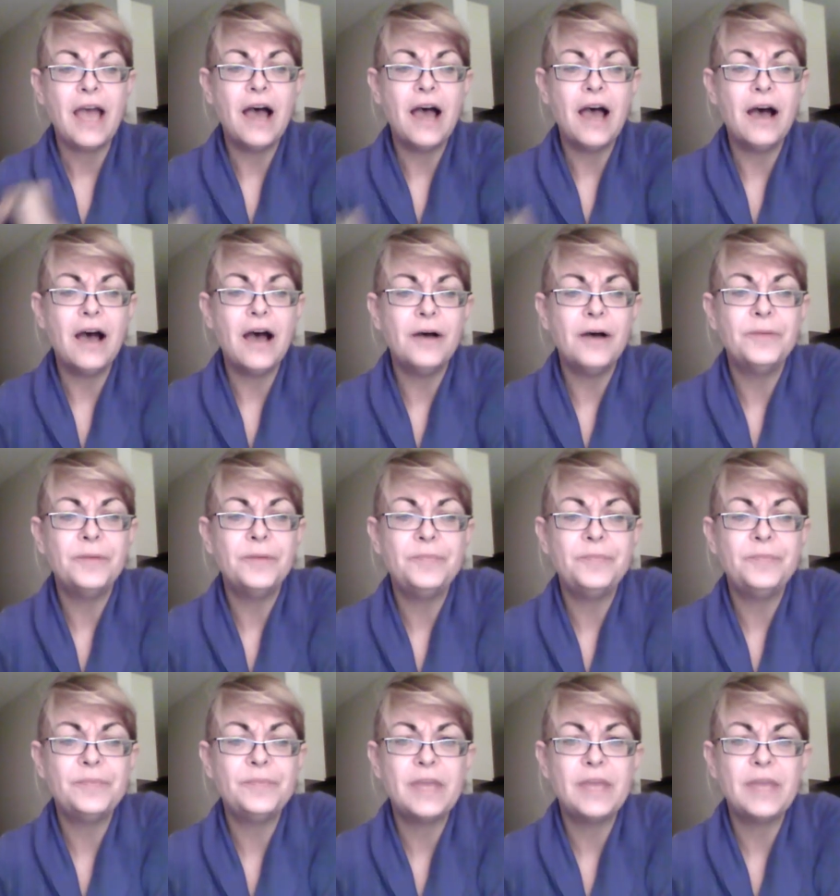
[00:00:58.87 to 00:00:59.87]

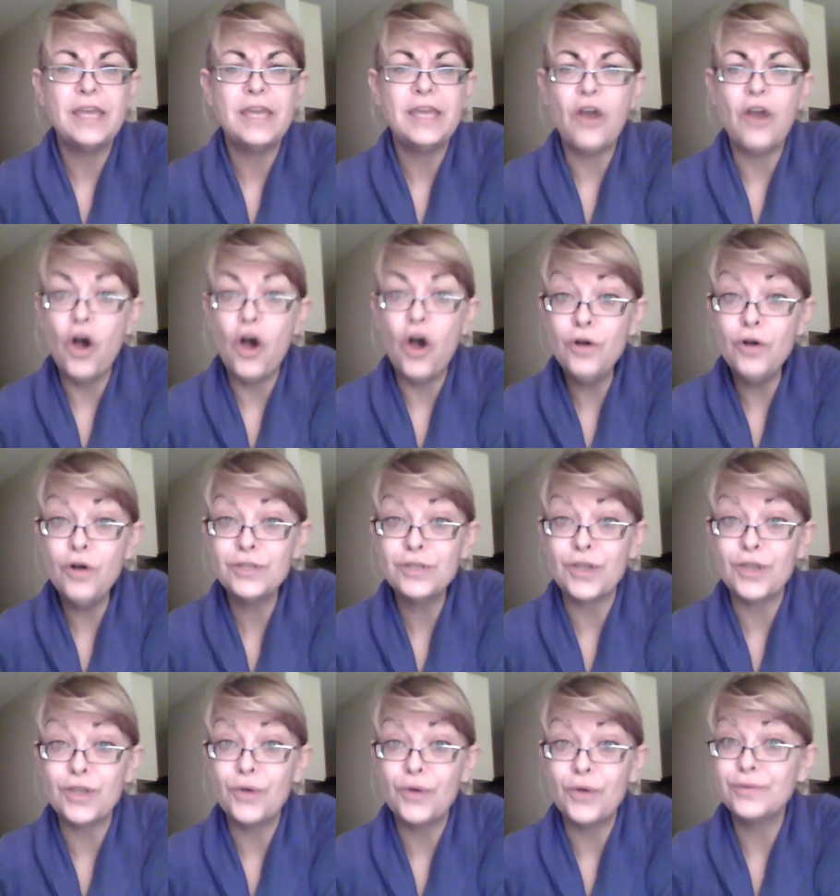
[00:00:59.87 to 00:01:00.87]
Um, he
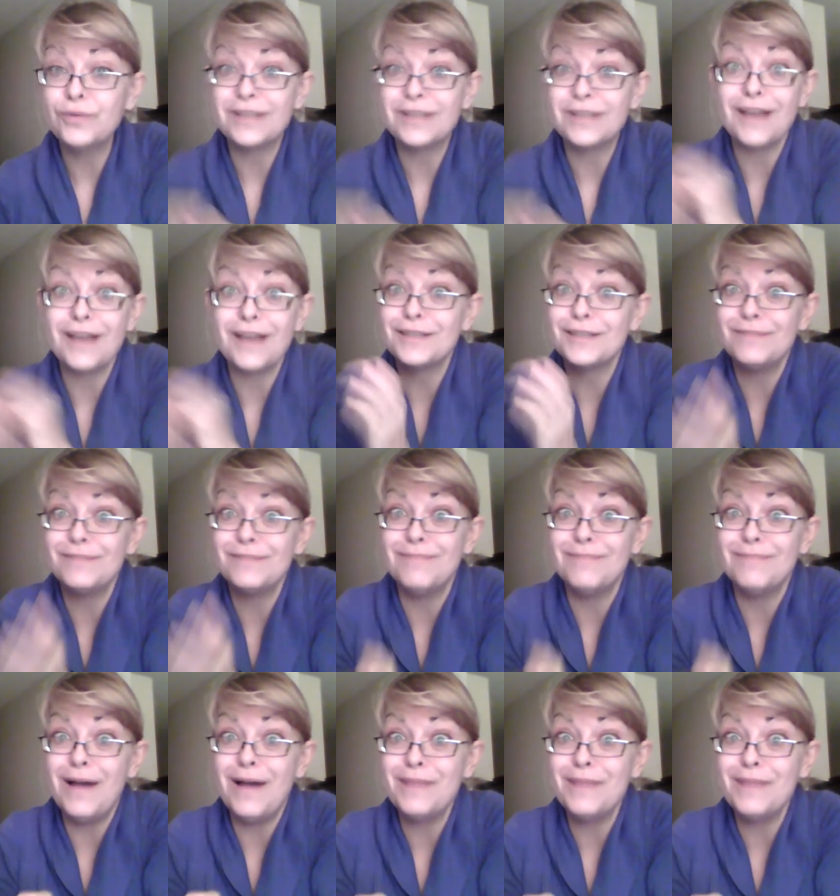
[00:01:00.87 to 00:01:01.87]
also doesn't
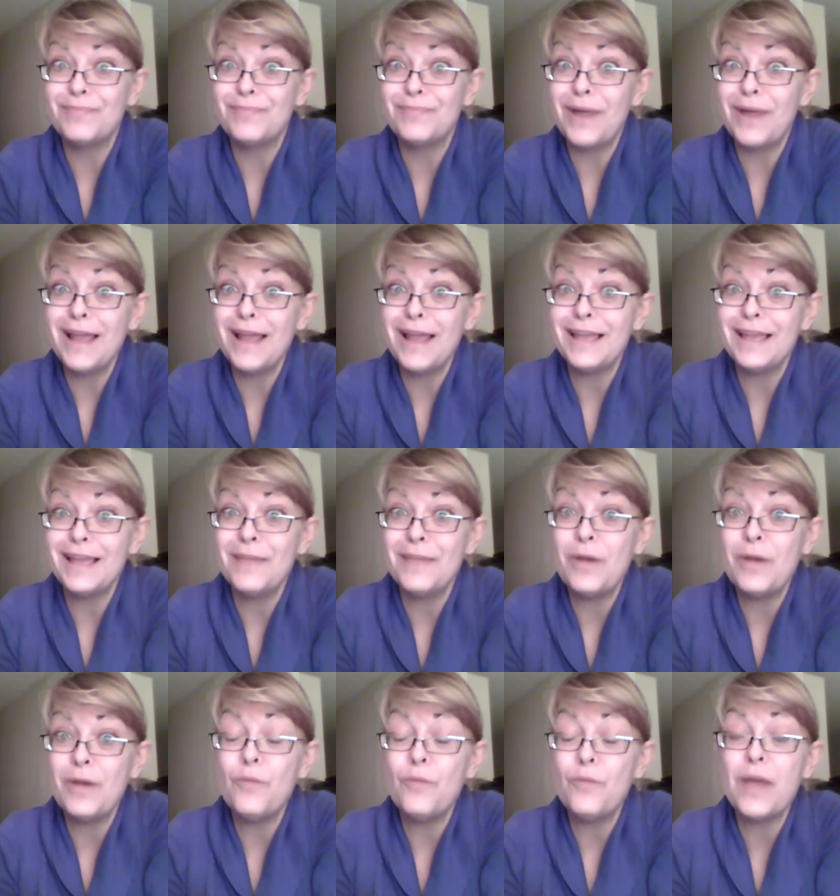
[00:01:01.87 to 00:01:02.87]
mind bragging
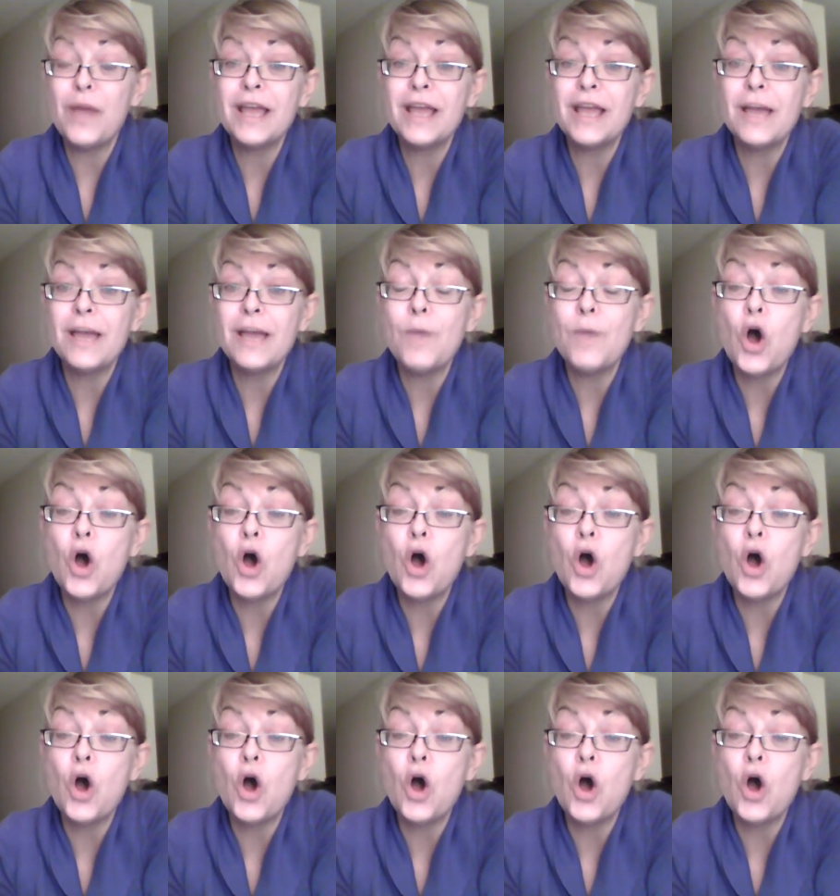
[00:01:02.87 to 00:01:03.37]
about buying up